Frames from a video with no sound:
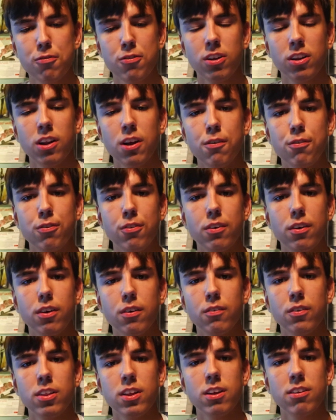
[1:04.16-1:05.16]
to live
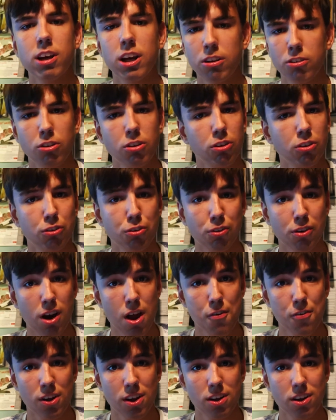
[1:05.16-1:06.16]
with the tattoos forever.